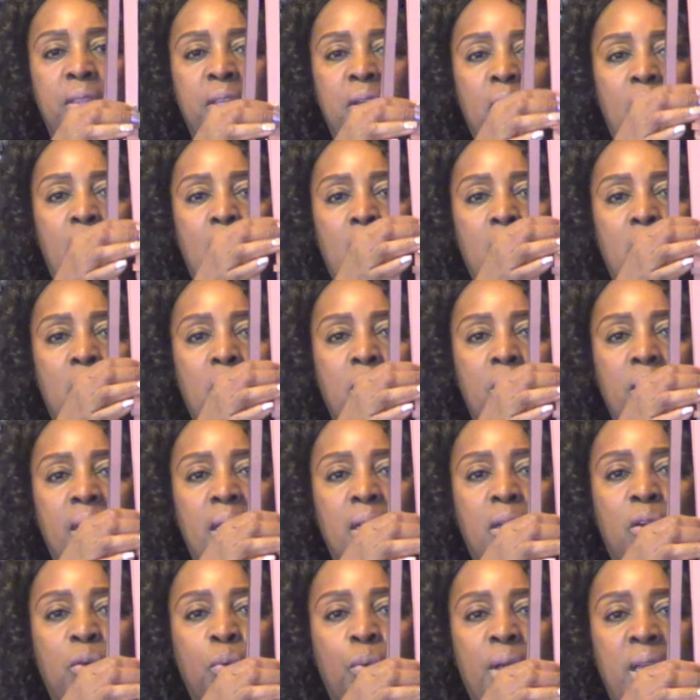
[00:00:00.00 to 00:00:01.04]
They're all
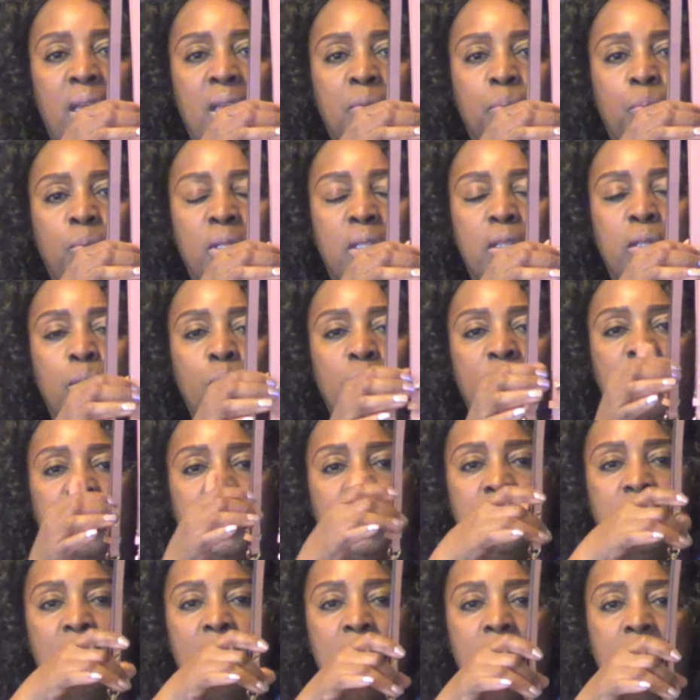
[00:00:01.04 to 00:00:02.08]
engraved with Louis
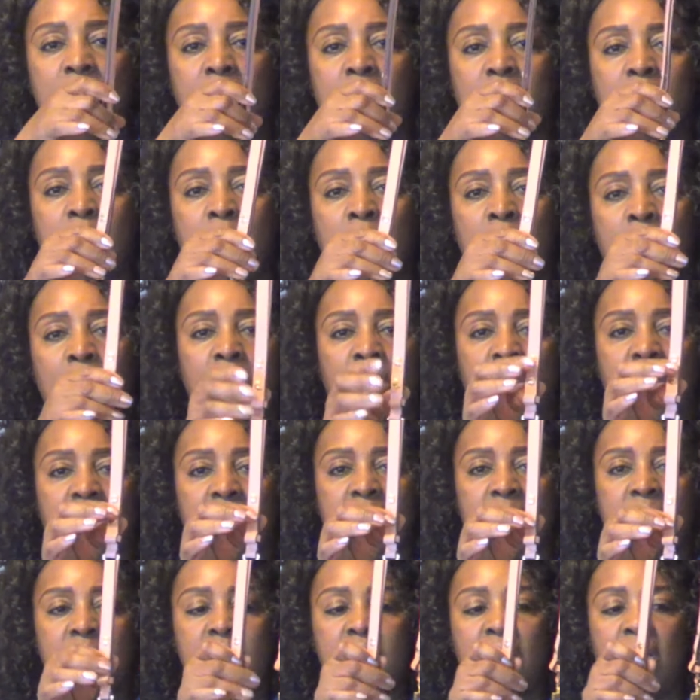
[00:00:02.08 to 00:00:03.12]
Vuitton on
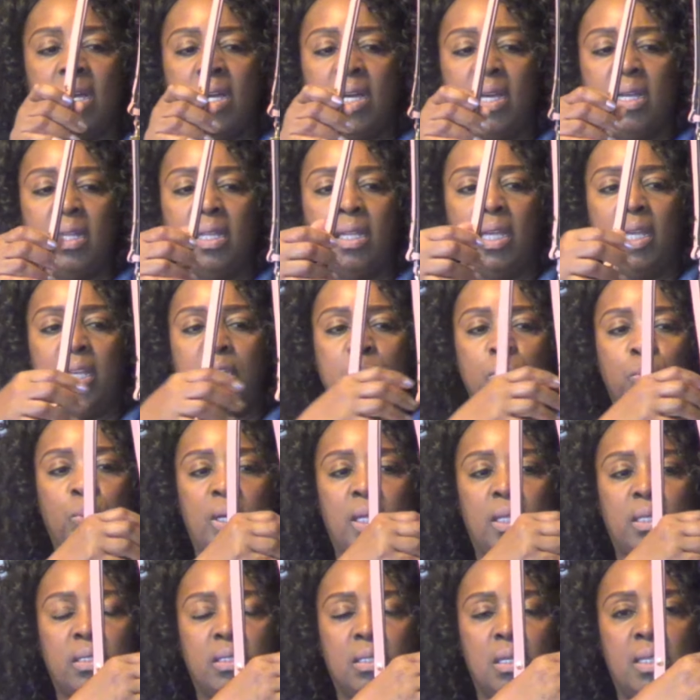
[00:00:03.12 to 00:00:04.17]
this side as
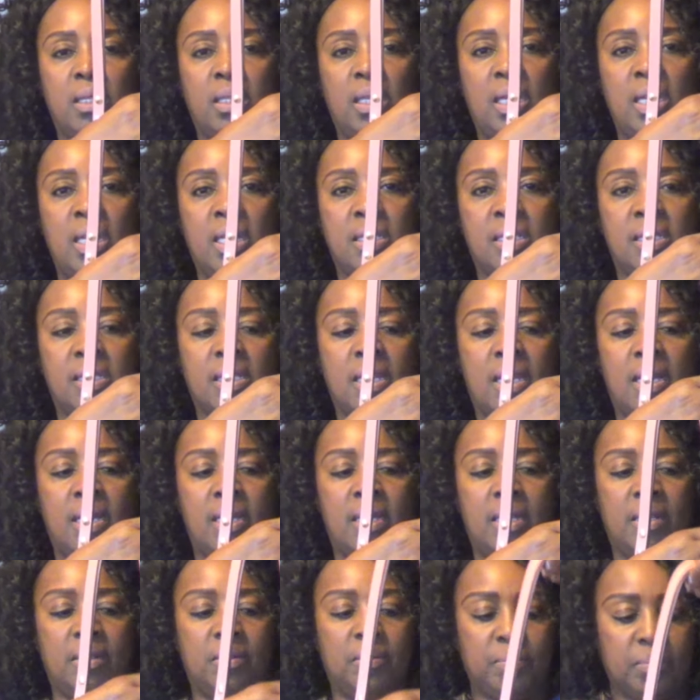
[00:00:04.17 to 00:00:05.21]
well as on the
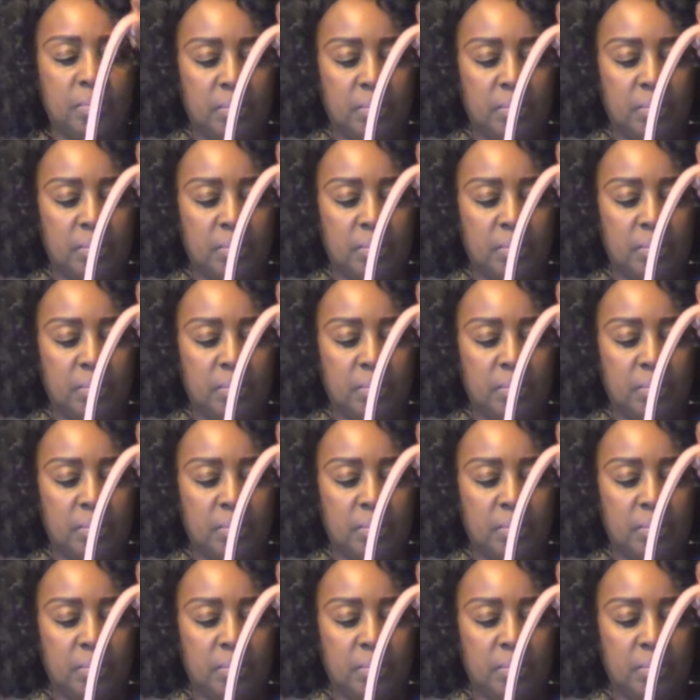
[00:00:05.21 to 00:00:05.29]
inside.